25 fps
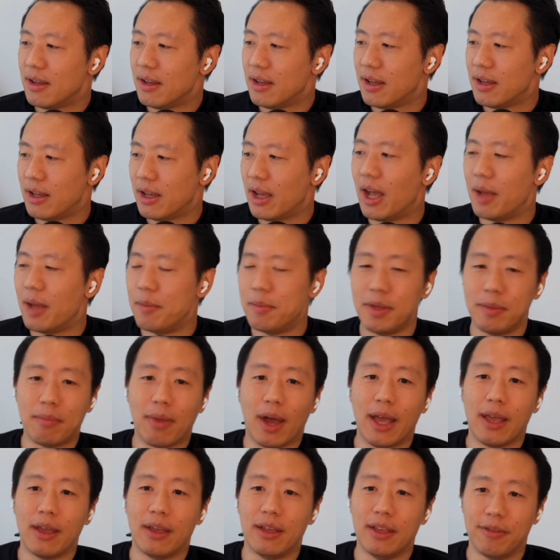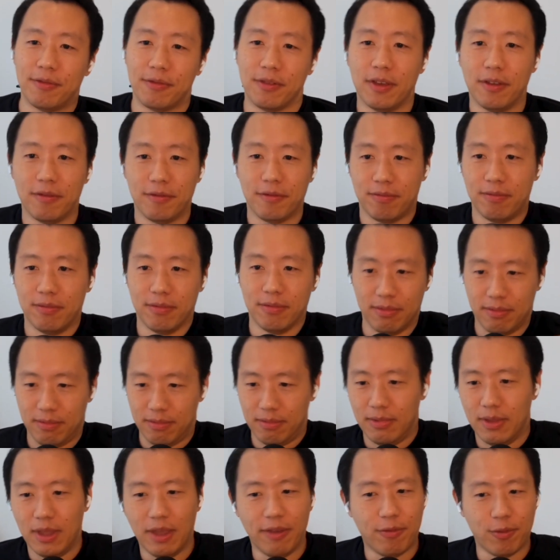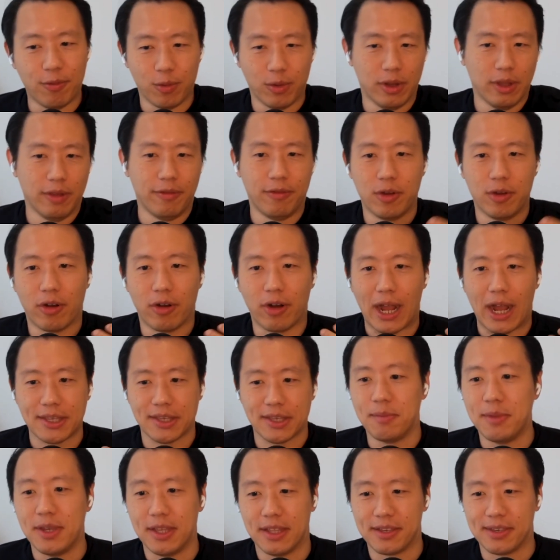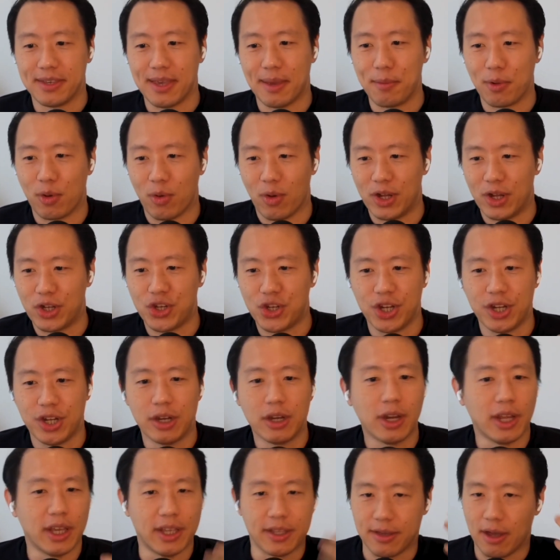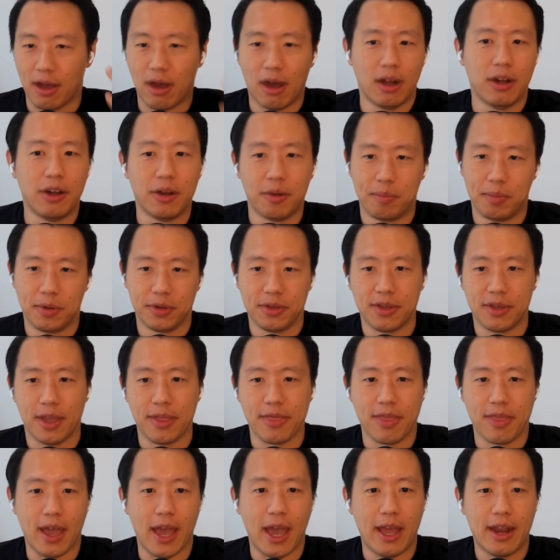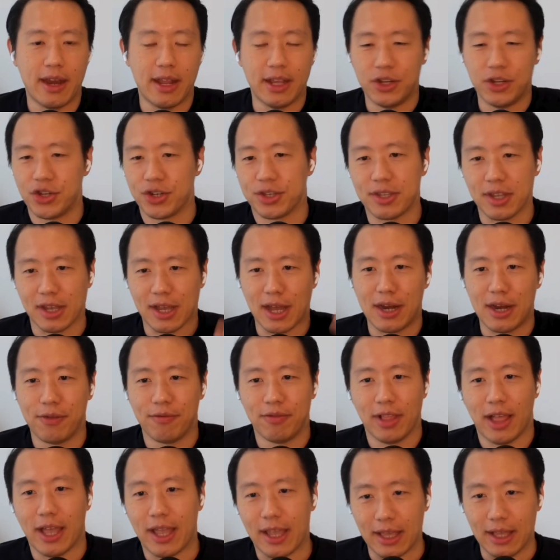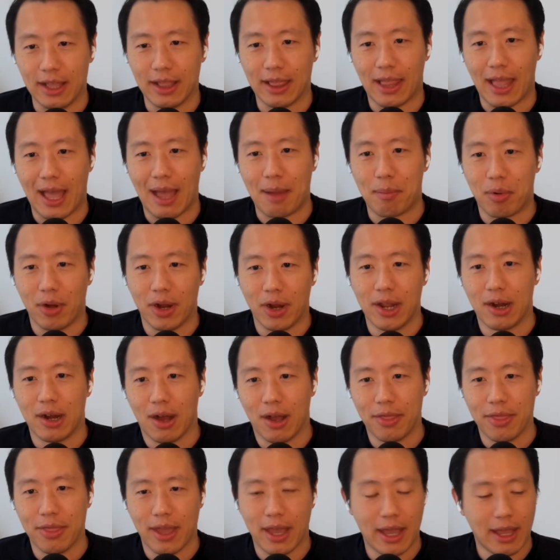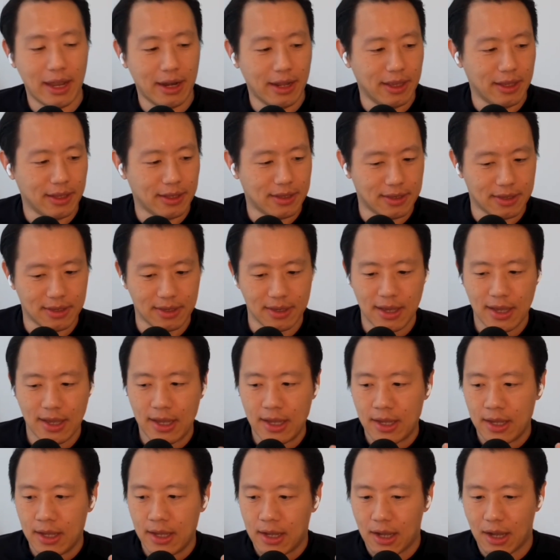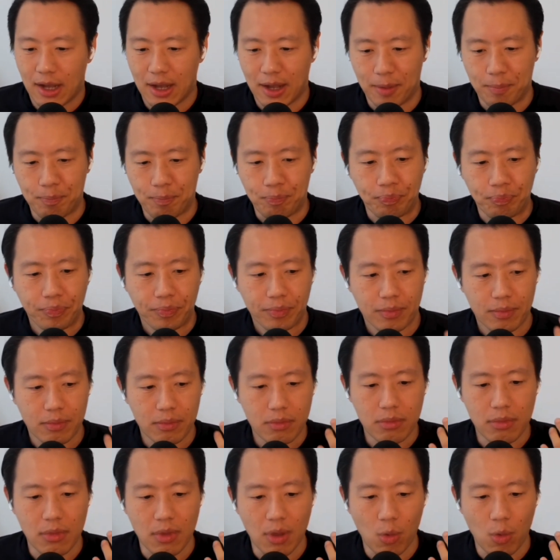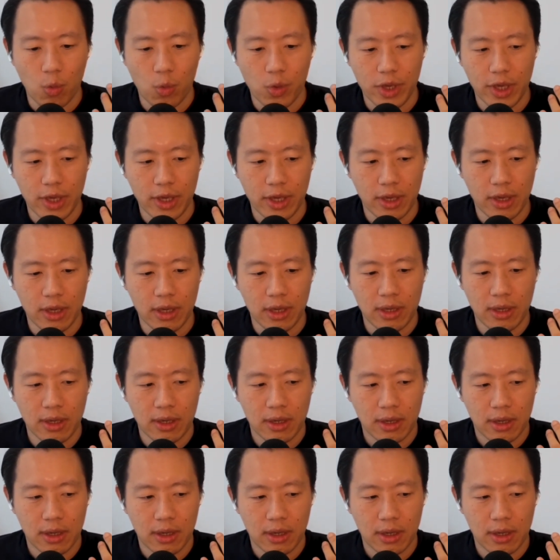I mean, if you're asking me the same question, it's 100% that. And just to kind of like elaborate on that, it's we